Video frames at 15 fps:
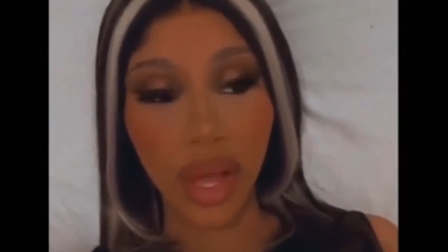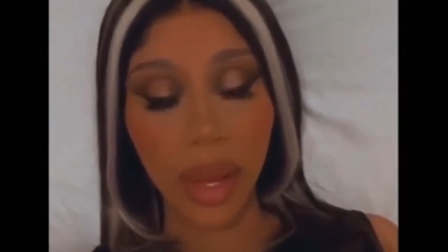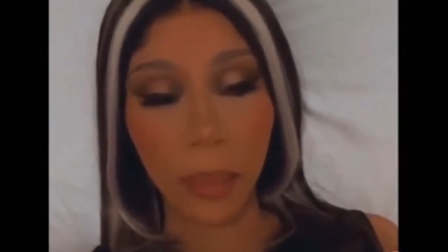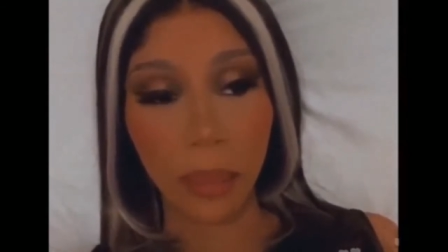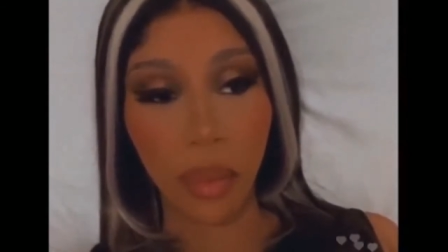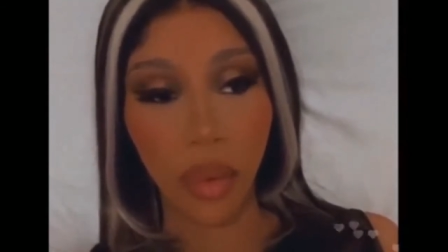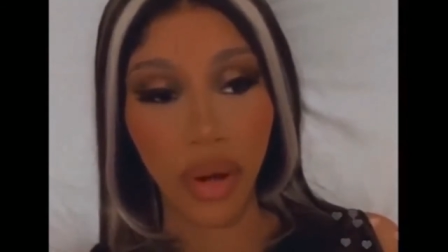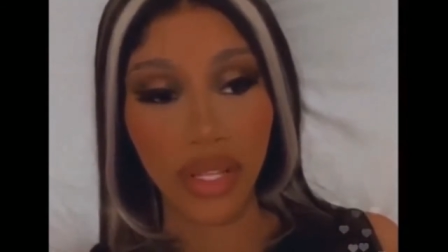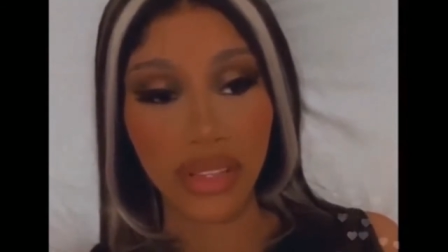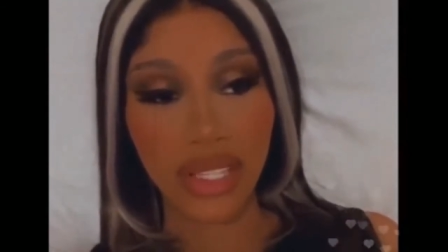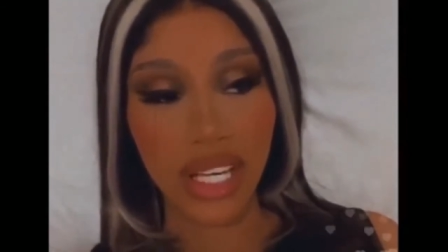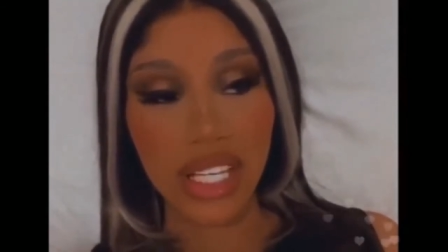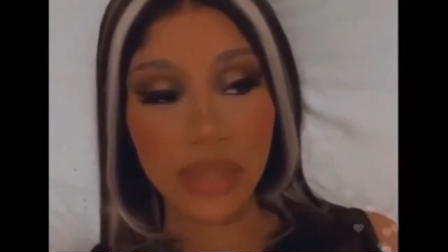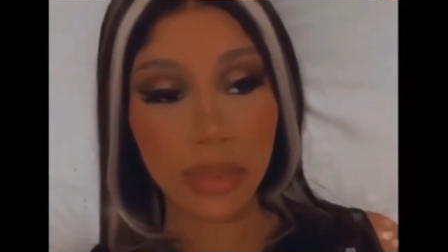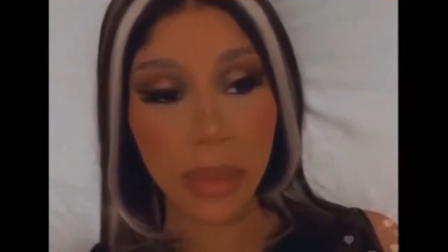important
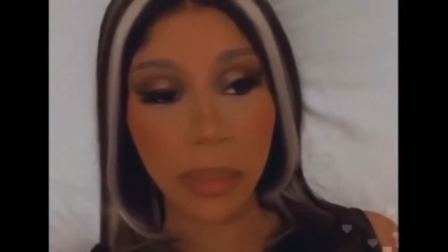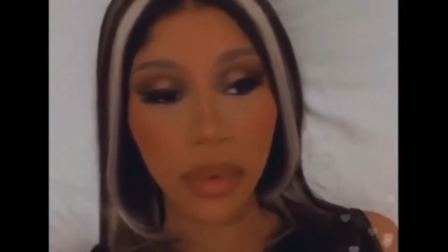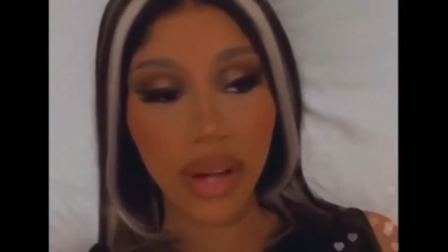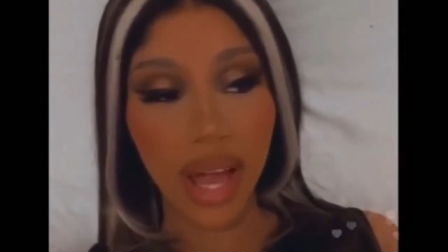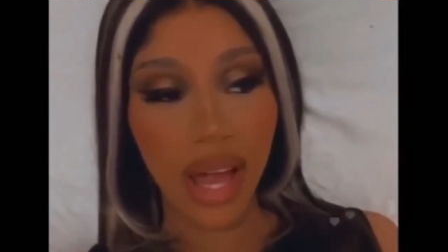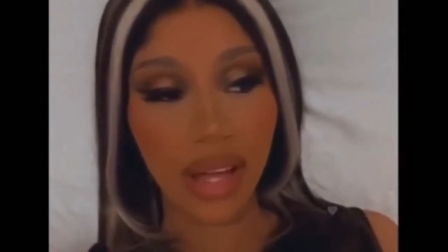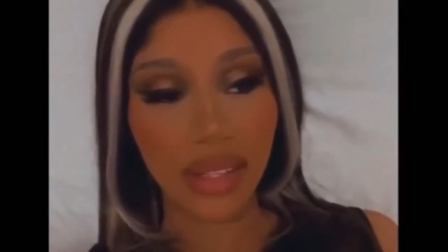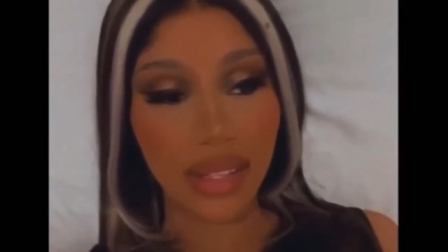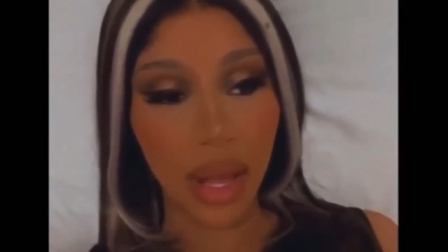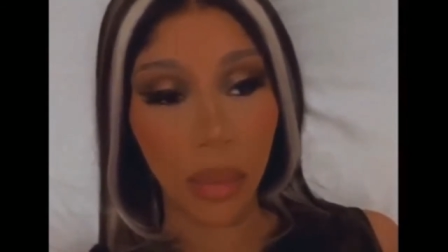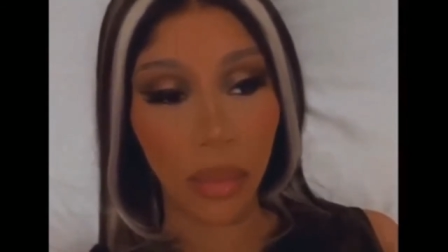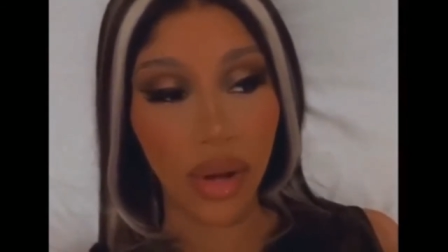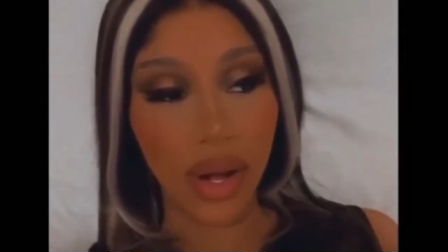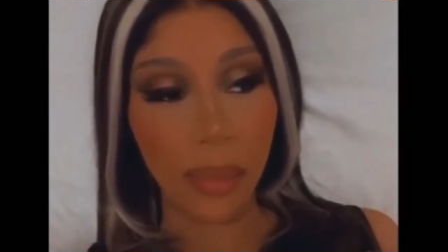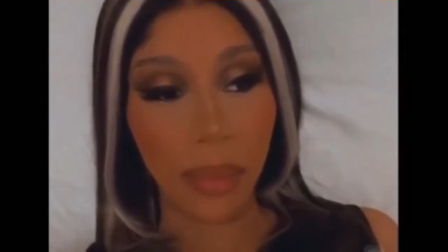things people not
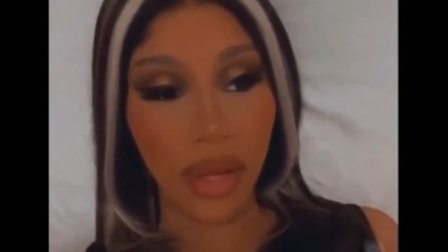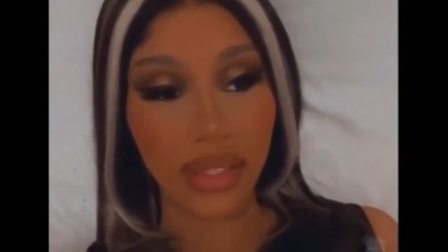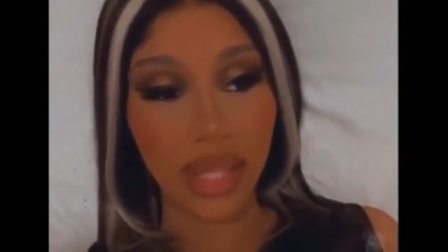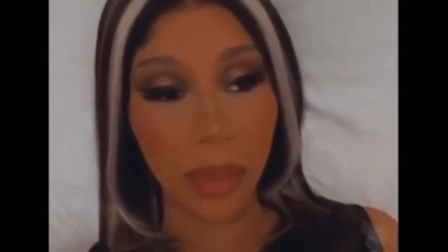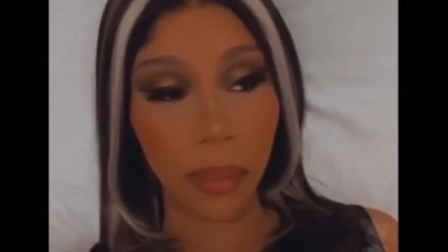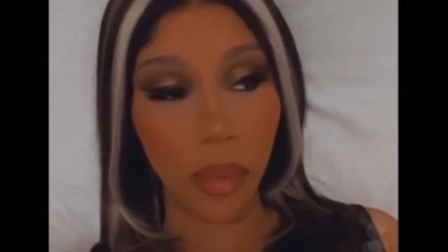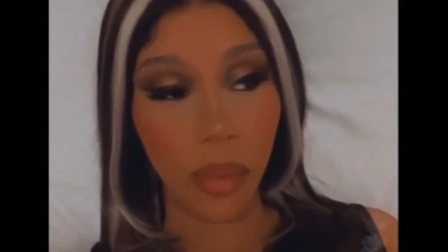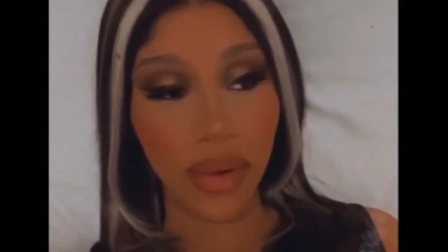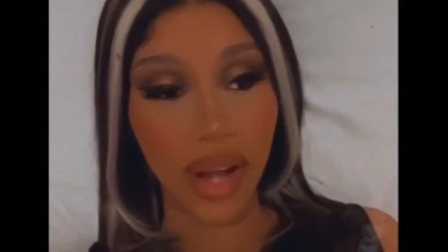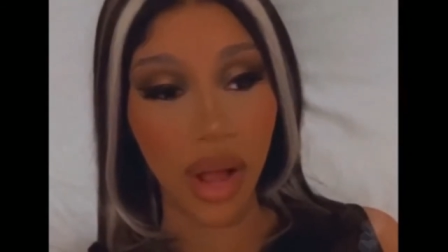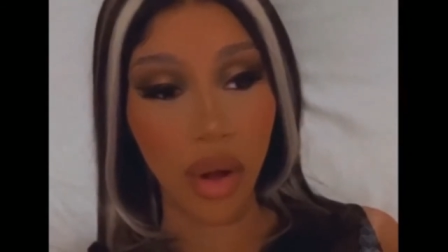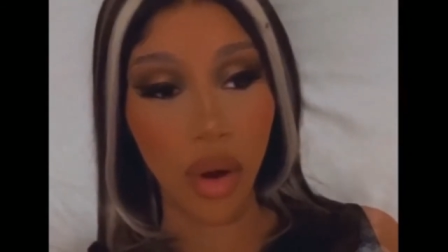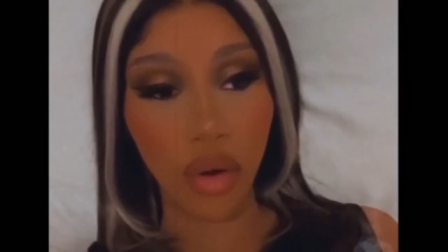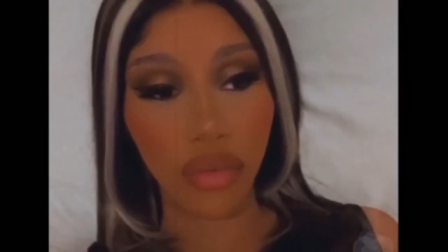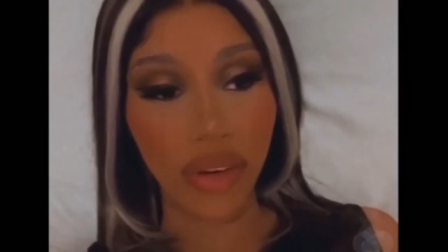not worry about that but when
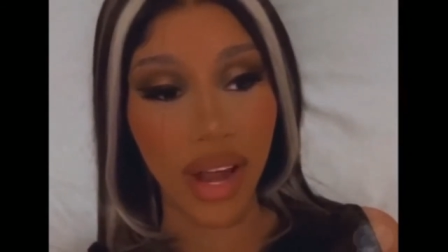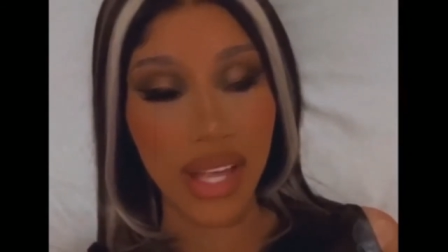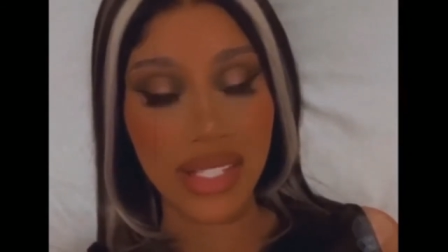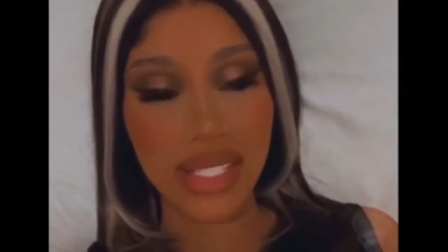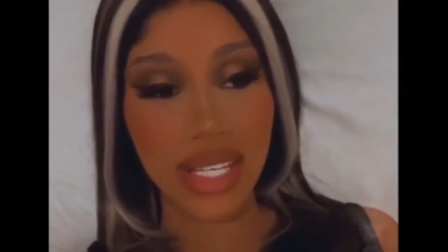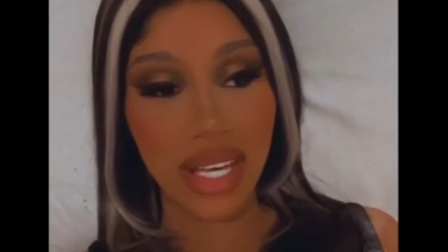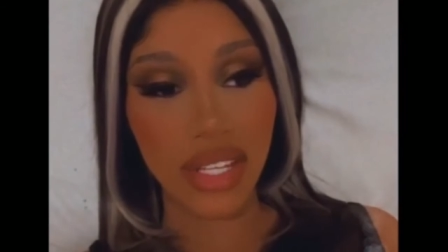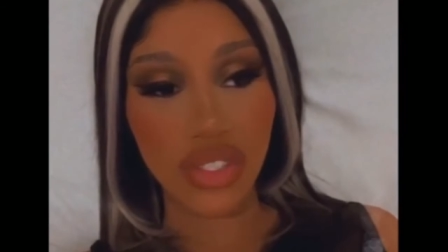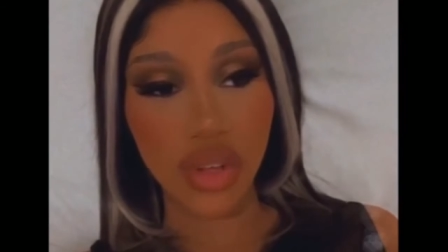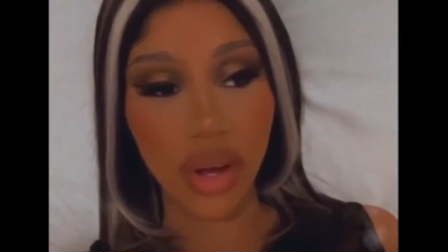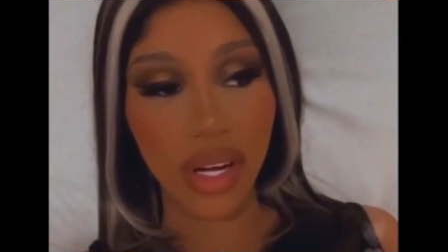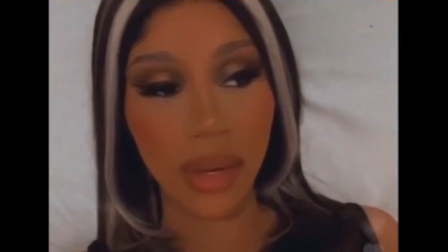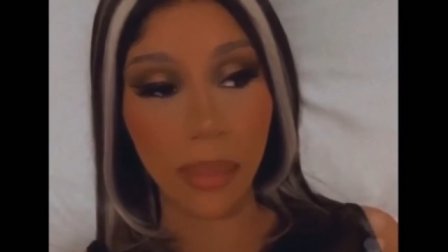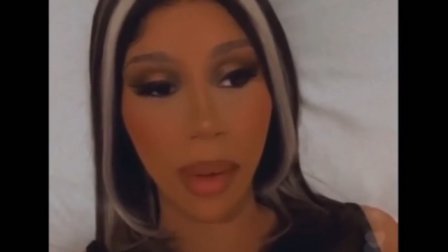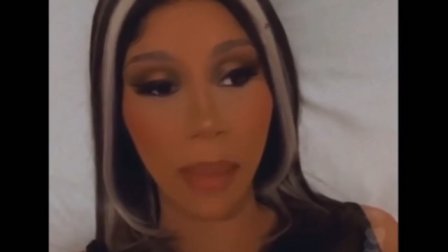i go ranting and
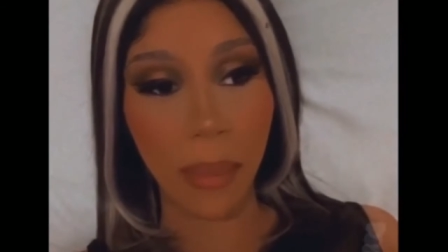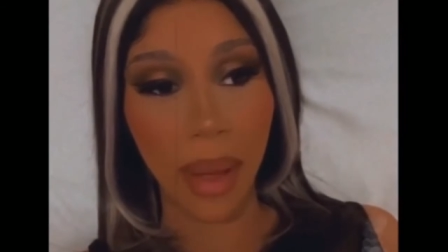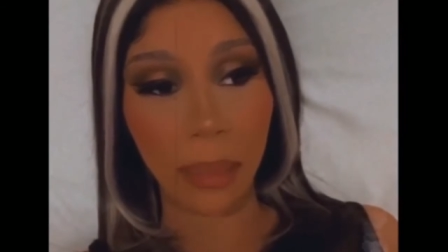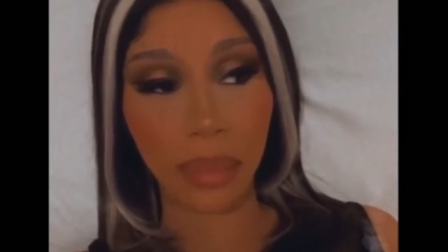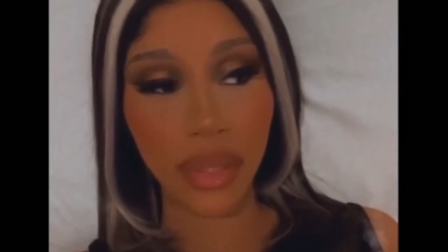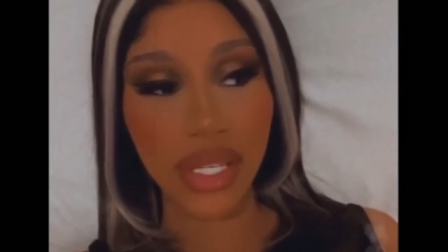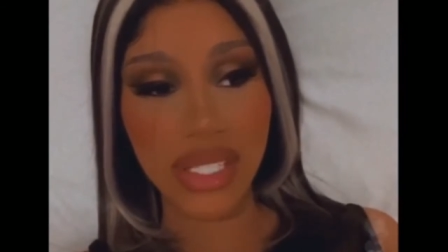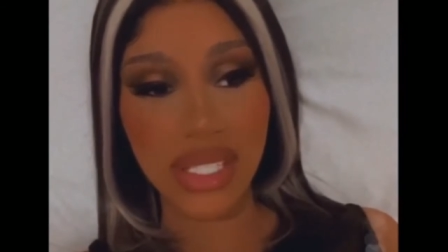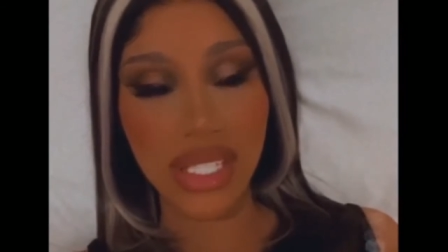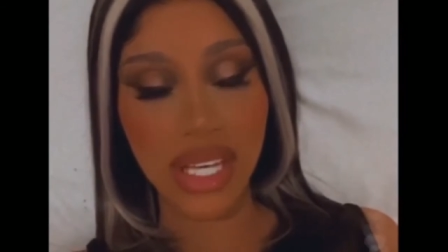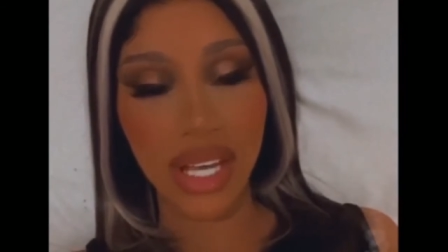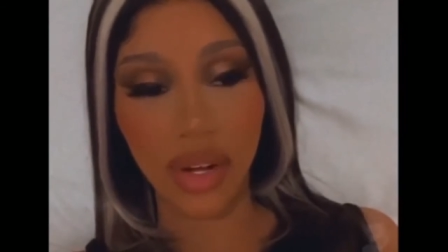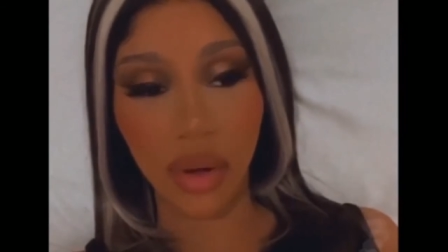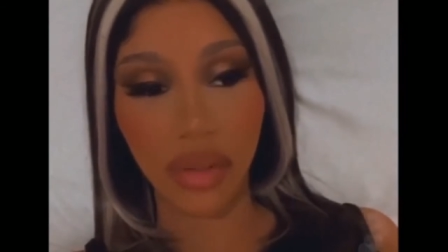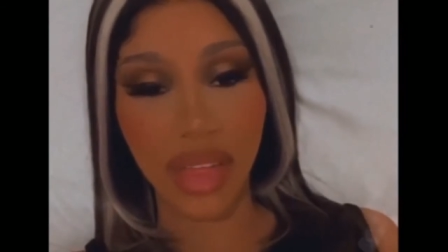talking about my
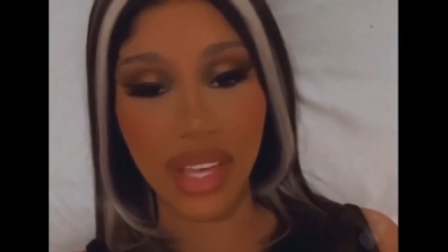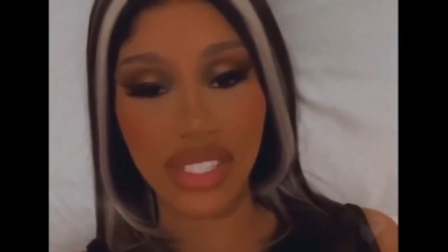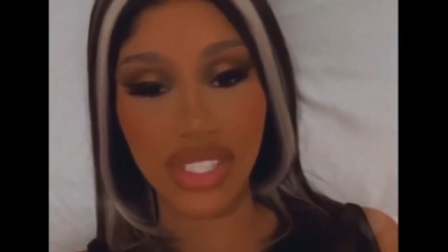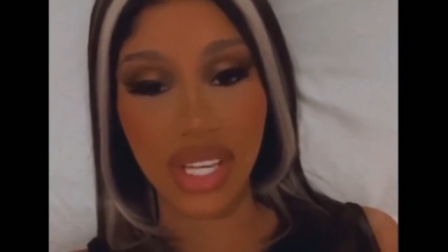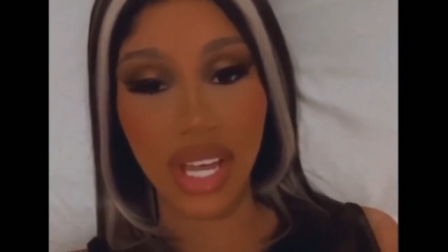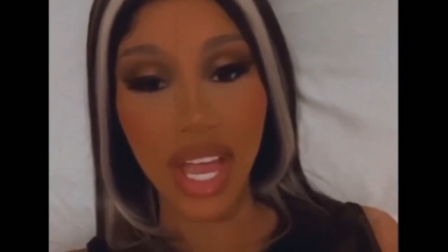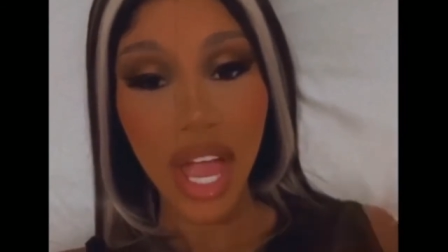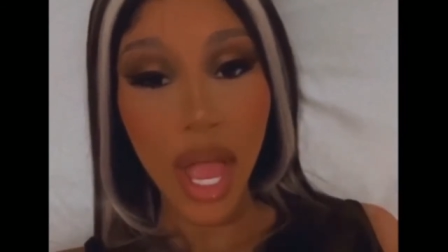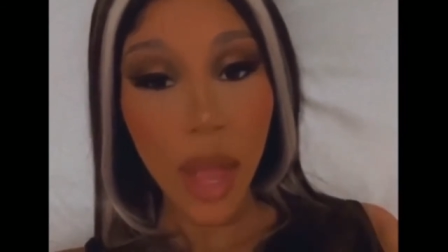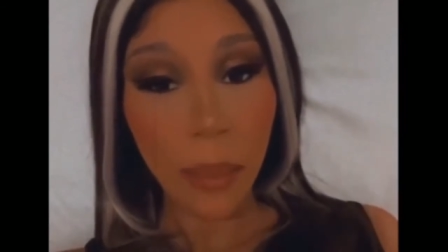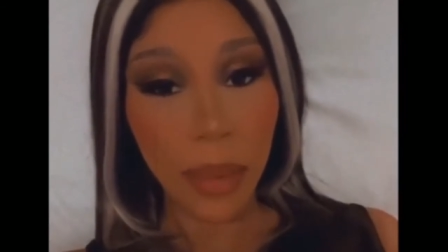pussy and all that shit